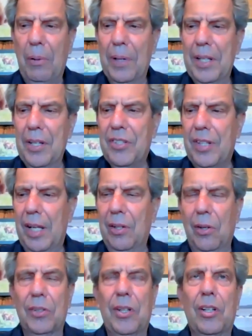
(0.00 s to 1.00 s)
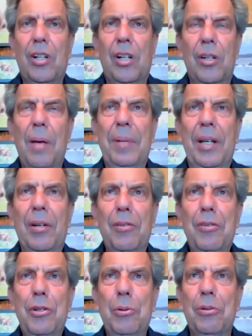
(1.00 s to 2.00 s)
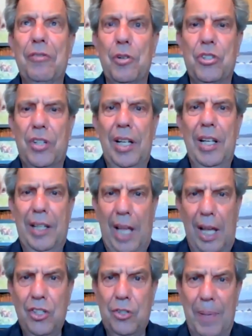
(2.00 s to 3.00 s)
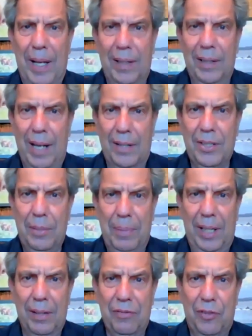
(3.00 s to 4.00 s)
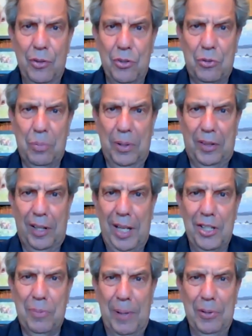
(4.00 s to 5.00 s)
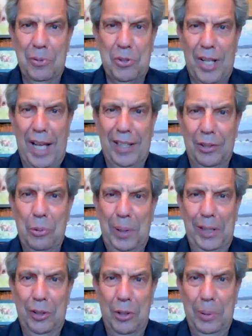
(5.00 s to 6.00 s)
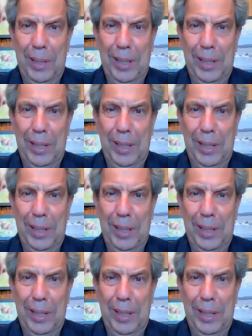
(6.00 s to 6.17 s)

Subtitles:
They were in this thing called the Columbia University Kingsmen, not to be confused with the Kingsmen who sang Louie